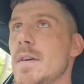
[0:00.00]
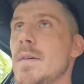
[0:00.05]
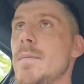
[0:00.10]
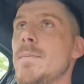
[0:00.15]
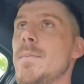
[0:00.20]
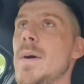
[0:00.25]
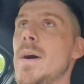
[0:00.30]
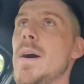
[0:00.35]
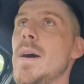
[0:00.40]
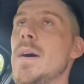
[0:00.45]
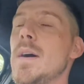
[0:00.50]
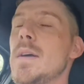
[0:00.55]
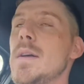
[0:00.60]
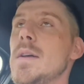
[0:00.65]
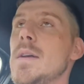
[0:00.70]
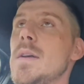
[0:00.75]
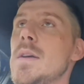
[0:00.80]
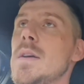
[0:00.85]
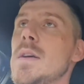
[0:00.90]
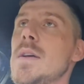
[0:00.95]
but
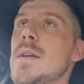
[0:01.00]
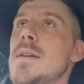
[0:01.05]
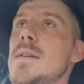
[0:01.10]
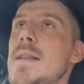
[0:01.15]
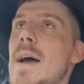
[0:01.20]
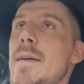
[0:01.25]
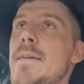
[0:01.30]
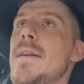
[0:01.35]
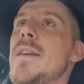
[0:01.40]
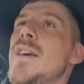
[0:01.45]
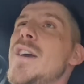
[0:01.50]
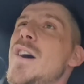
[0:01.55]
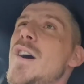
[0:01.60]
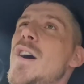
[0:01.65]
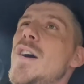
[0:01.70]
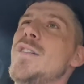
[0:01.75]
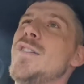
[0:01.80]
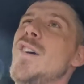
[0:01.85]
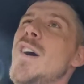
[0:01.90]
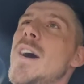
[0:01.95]
down at the
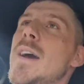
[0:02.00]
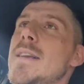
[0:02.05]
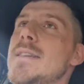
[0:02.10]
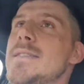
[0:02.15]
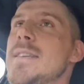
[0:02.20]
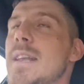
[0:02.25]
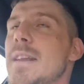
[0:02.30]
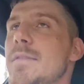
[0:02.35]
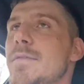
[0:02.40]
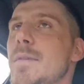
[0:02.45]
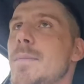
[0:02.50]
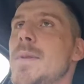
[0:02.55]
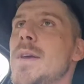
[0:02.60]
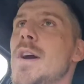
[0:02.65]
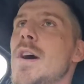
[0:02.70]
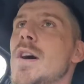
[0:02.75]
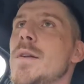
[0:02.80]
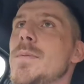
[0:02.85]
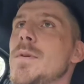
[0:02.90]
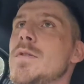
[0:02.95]
yard I can sell it from the
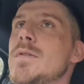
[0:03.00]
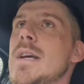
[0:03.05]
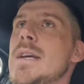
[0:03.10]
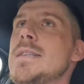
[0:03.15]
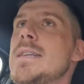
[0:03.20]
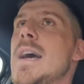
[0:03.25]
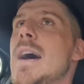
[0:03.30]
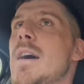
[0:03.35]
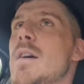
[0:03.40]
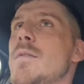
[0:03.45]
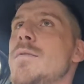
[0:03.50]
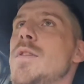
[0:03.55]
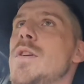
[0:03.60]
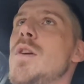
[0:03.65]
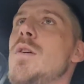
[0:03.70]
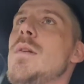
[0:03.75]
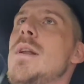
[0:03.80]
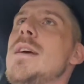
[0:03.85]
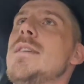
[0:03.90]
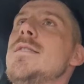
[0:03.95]
yard because that's out of the
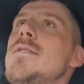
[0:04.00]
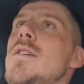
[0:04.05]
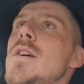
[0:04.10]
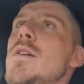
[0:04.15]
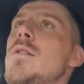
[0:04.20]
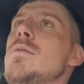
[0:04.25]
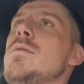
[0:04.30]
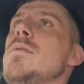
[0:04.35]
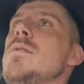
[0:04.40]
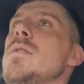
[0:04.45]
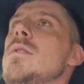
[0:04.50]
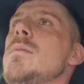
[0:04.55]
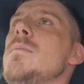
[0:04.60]
ULEZ zone.